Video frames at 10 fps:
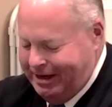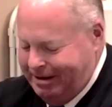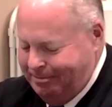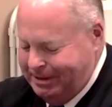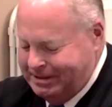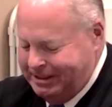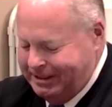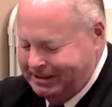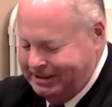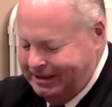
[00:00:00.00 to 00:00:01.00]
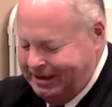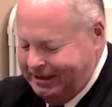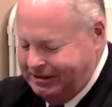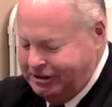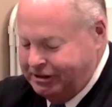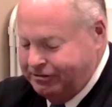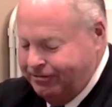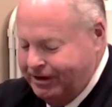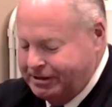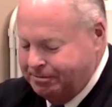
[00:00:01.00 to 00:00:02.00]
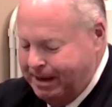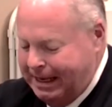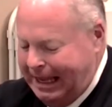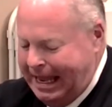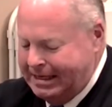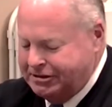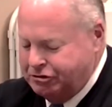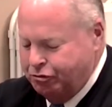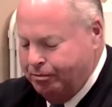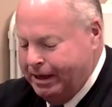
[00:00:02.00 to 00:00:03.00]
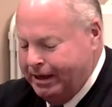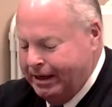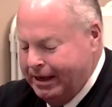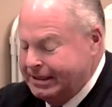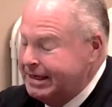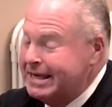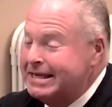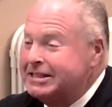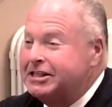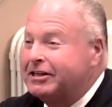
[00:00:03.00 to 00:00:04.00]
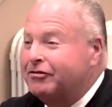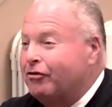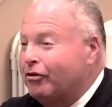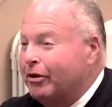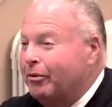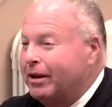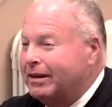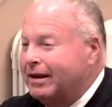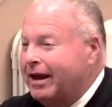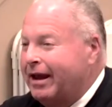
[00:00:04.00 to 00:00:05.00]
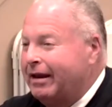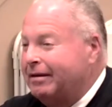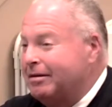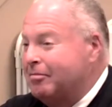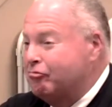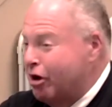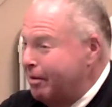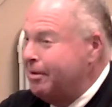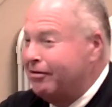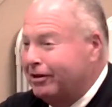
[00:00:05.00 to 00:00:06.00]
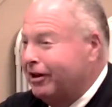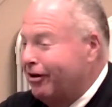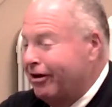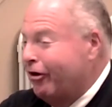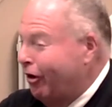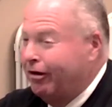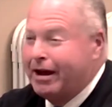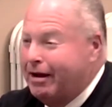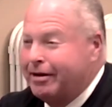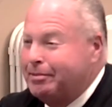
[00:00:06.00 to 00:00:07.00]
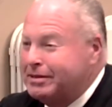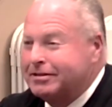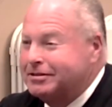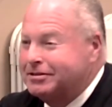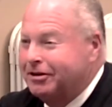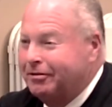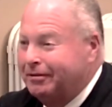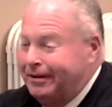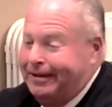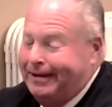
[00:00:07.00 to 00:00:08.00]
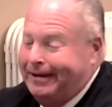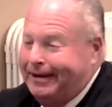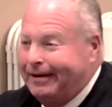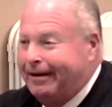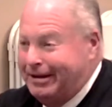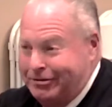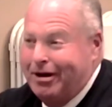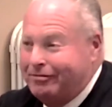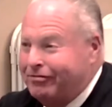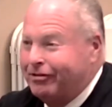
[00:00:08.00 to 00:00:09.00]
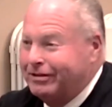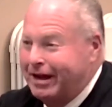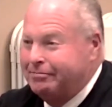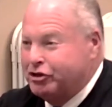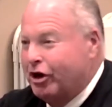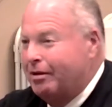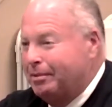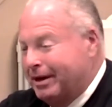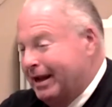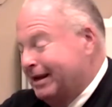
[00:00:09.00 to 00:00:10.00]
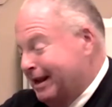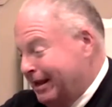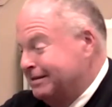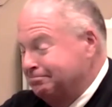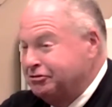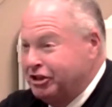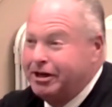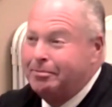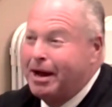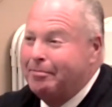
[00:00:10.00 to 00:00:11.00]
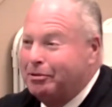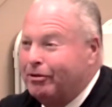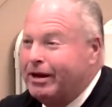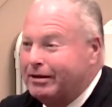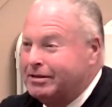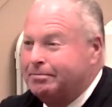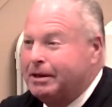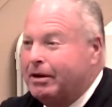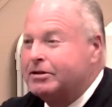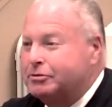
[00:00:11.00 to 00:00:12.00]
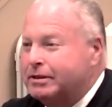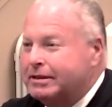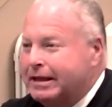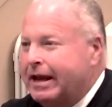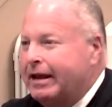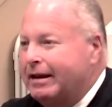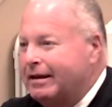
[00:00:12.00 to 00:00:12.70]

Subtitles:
up at 6, and I just finished my last Zoom meeting at 6:41 today, primarily on all county business. So, you know, I do have a full-time job, and I cheated my employer, to be honest with you, today.